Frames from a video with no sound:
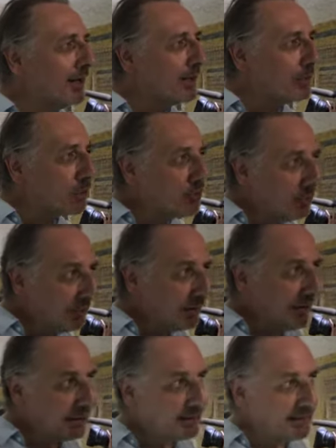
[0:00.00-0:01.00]
So during
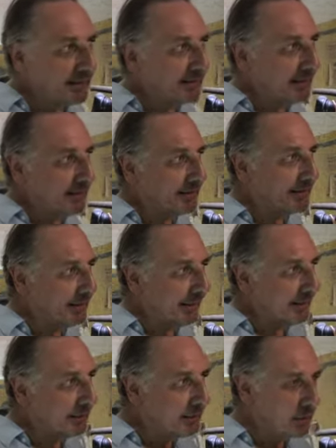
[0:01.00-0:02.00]
the 18th dynasty,
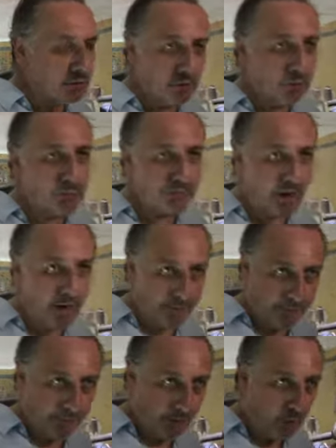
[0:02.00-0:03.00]
there's a tomb type,
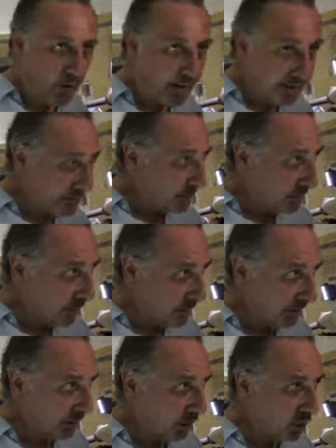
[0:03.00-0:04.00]
a
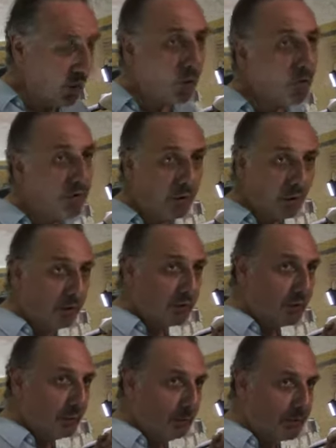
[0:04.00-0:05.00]
right-turning corridor
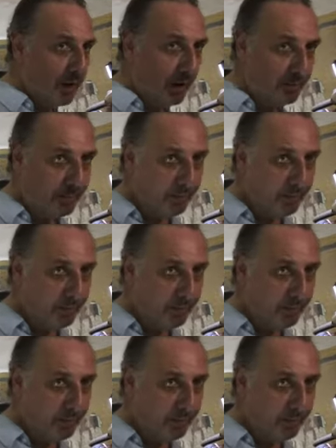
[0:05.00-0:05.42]
tomb type,